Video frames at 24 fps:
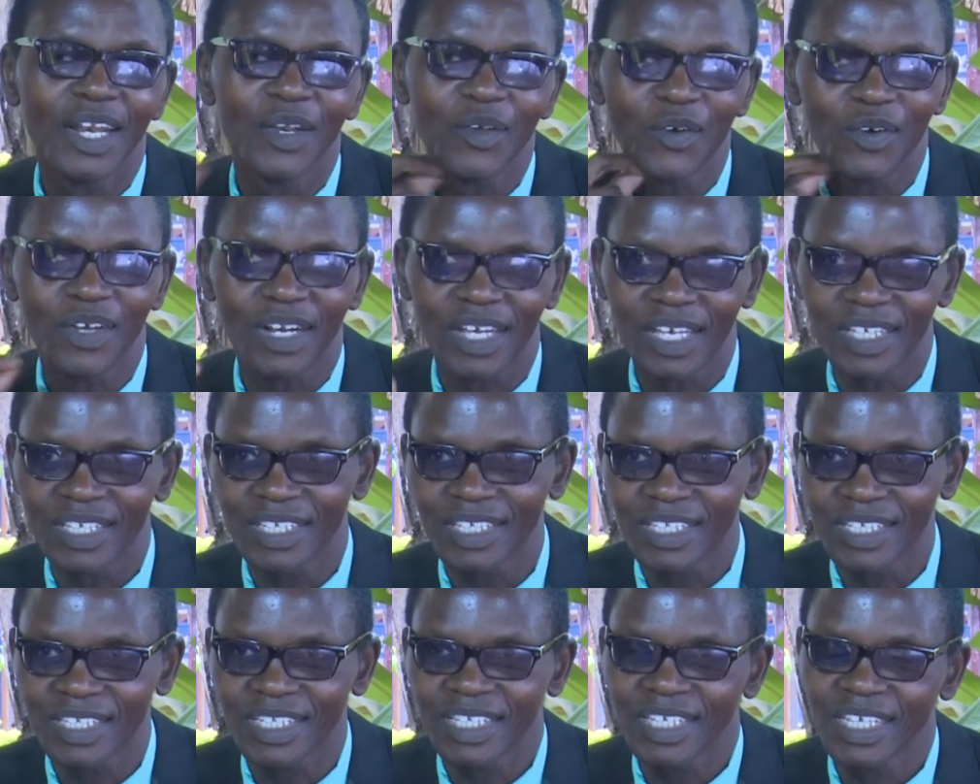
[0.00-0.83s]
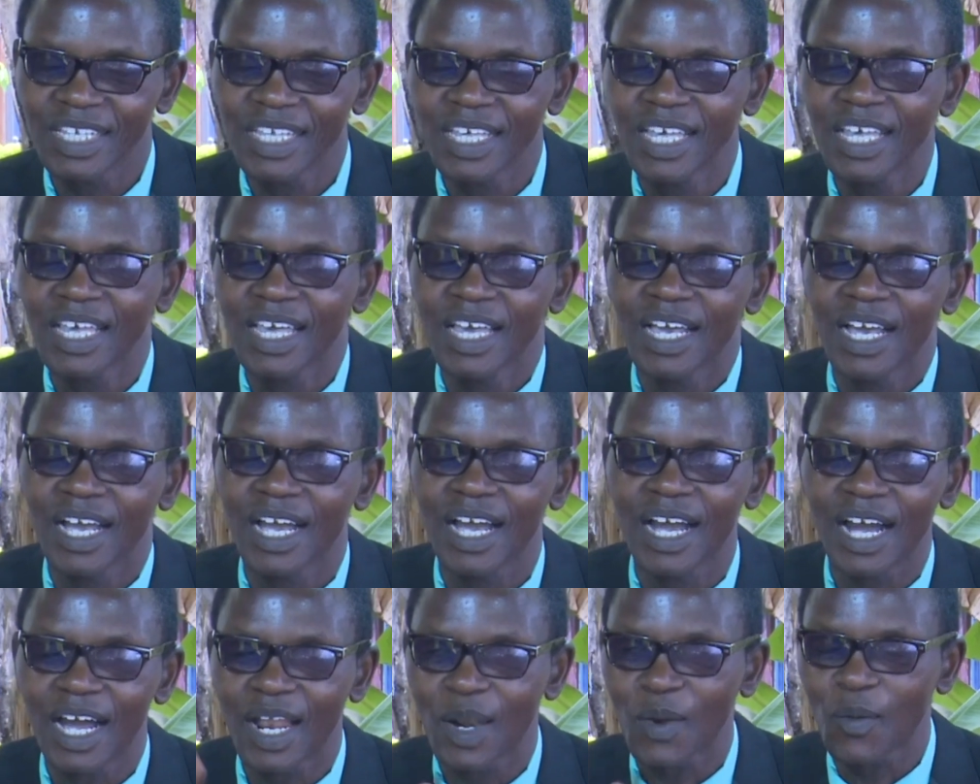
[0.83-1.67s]
When I was living in
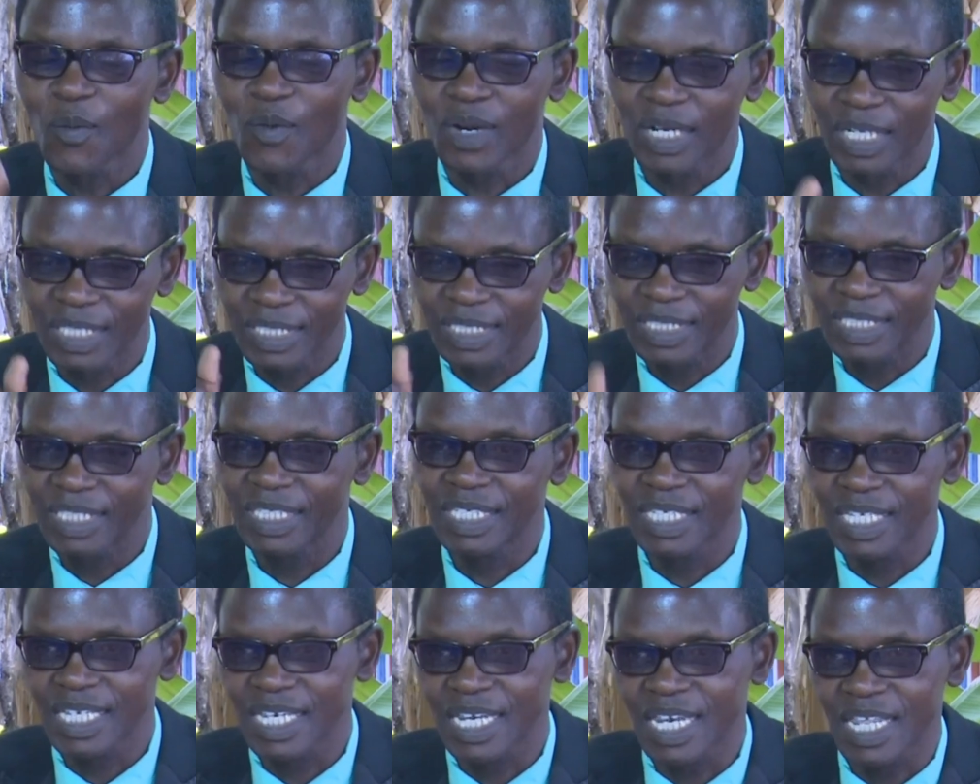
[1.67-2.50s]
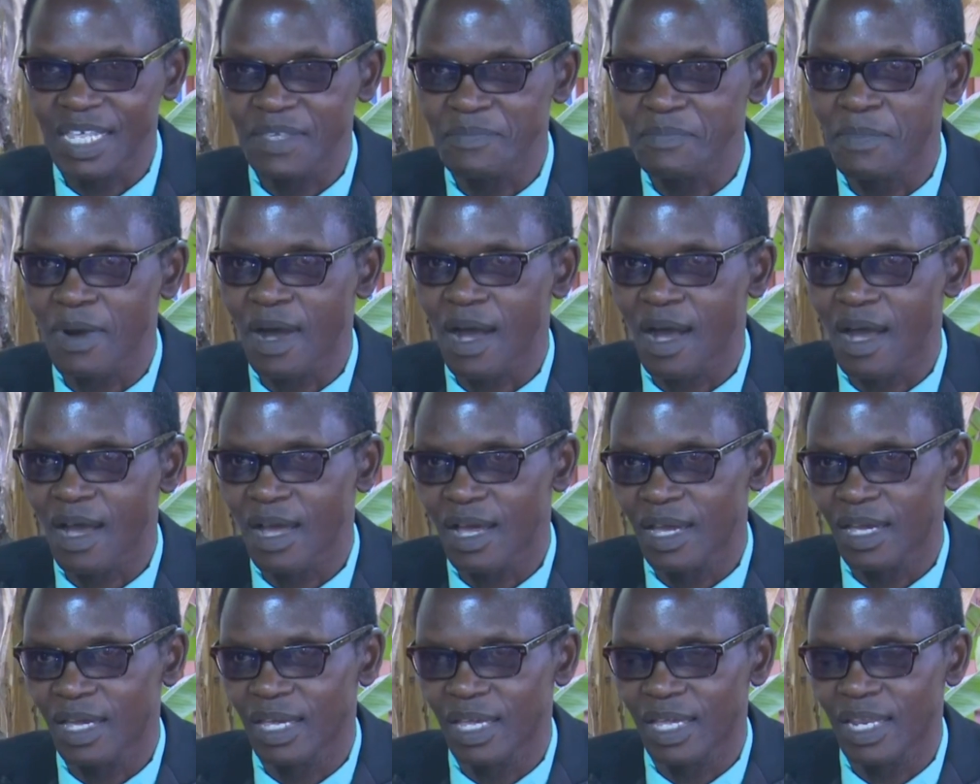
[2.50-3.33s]
Dandora, there
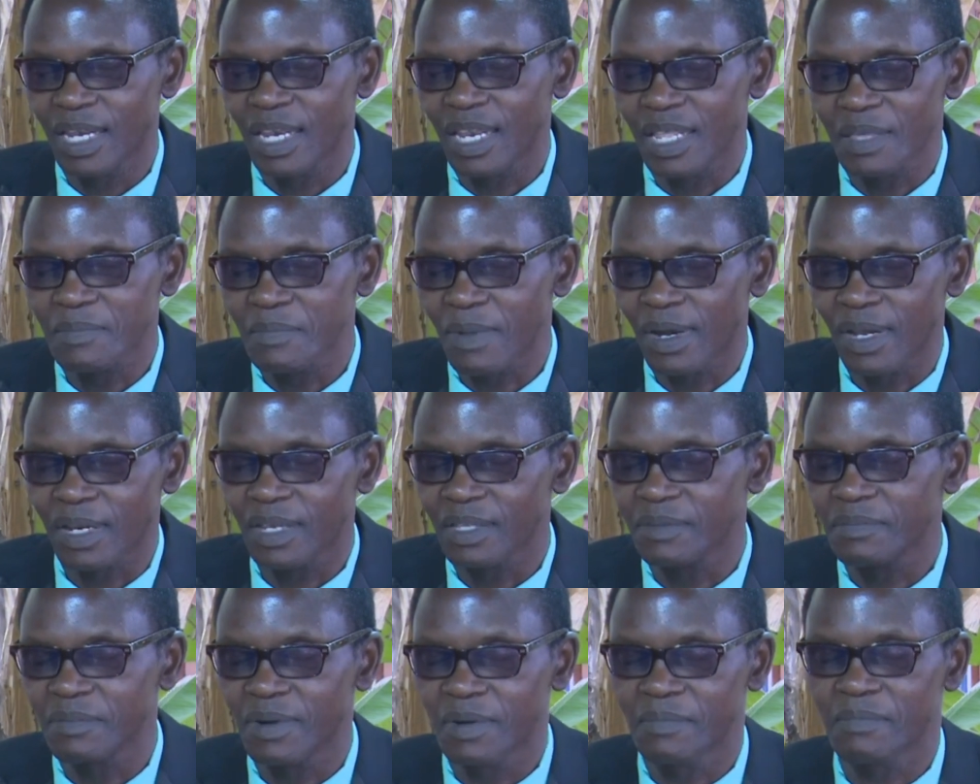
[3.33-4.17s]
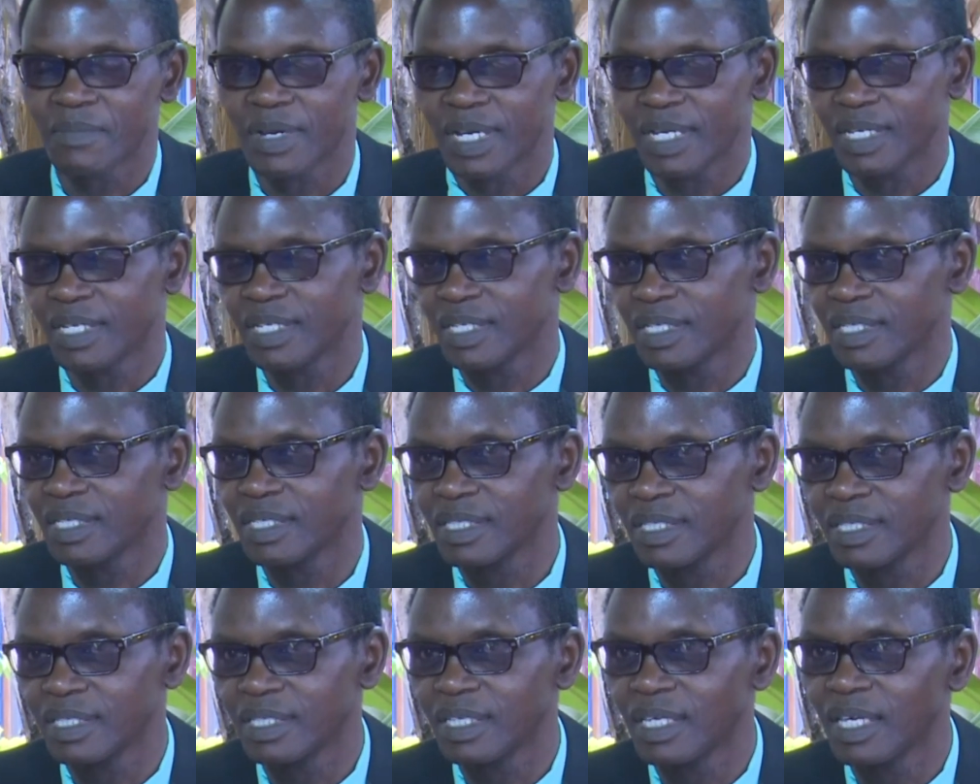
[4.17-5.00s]
was a girl who was living in
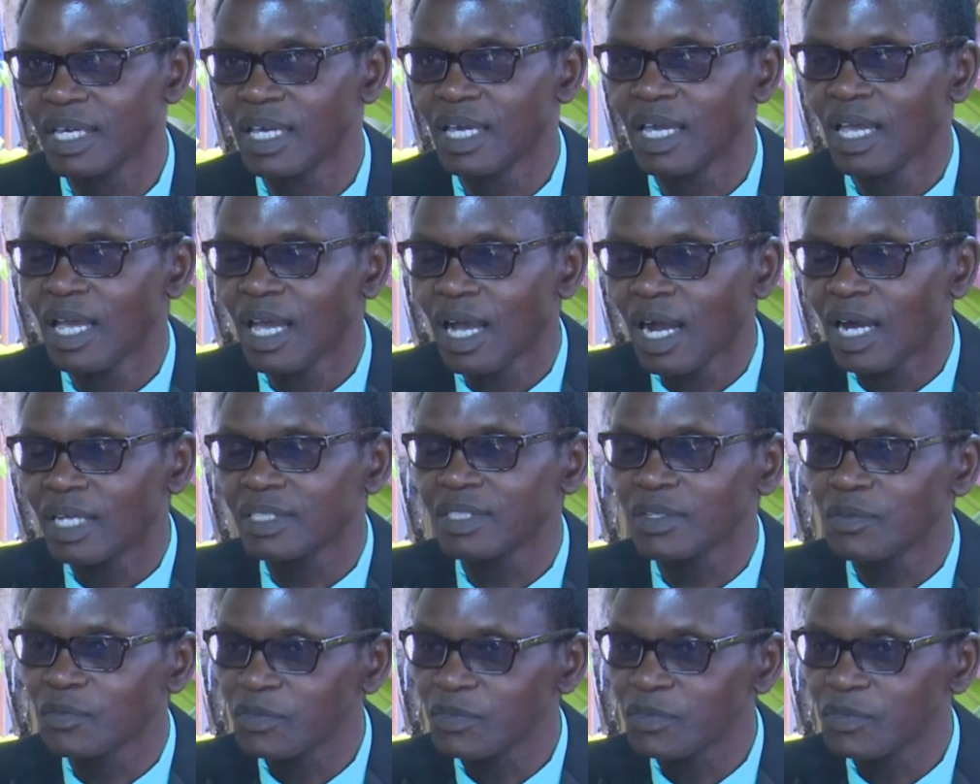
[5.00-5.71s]
my neighborhood.